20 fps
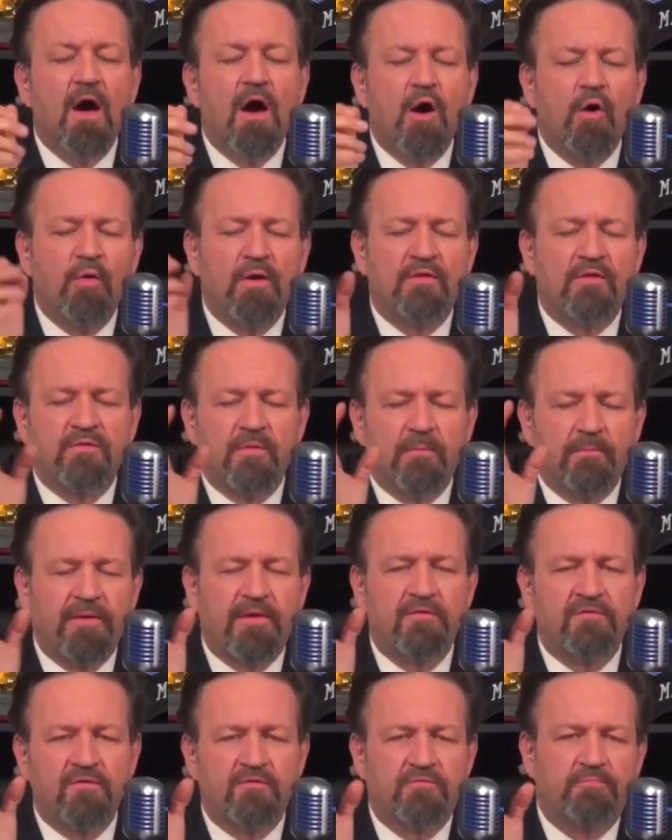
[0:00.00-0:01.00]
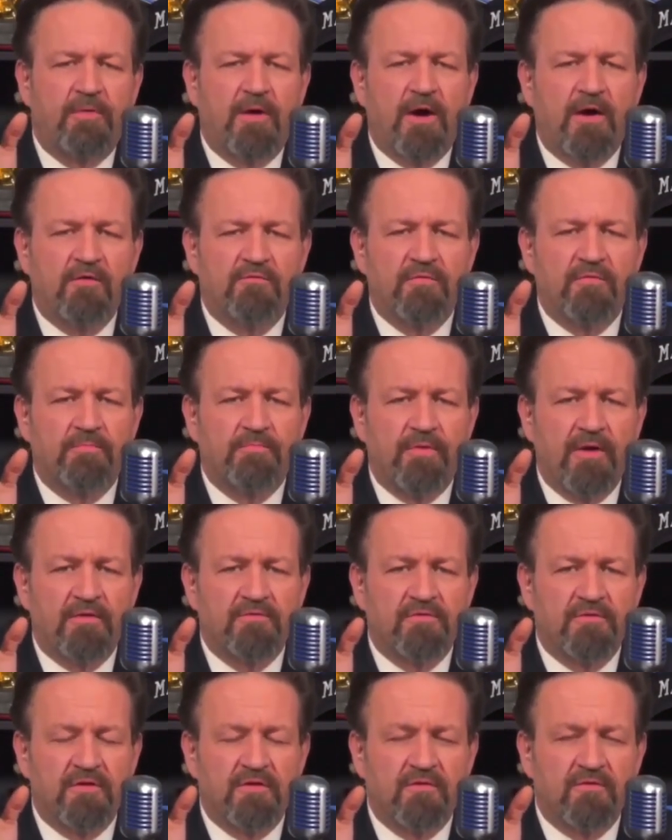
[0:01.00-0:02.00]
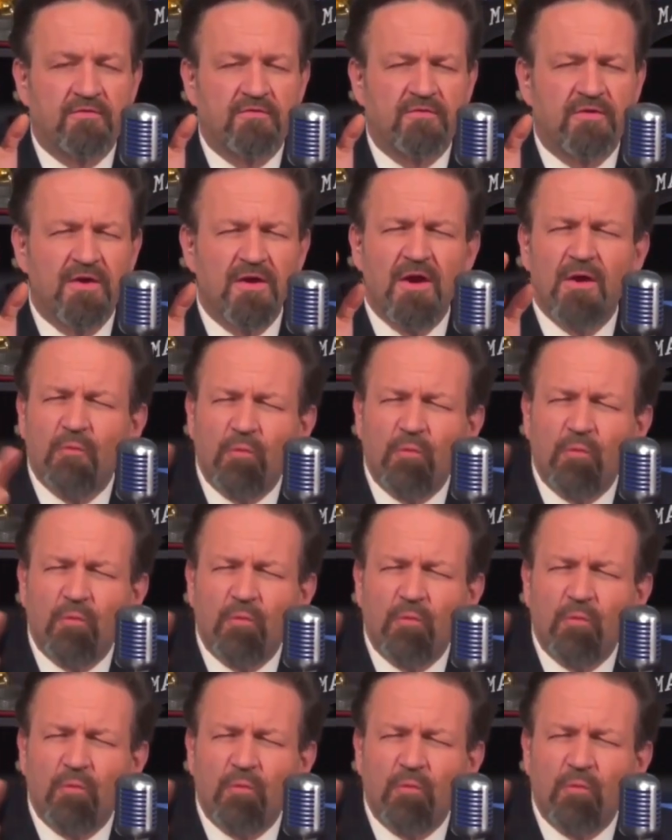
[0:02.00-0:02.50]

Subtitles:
oh, it's a business partner of the president's.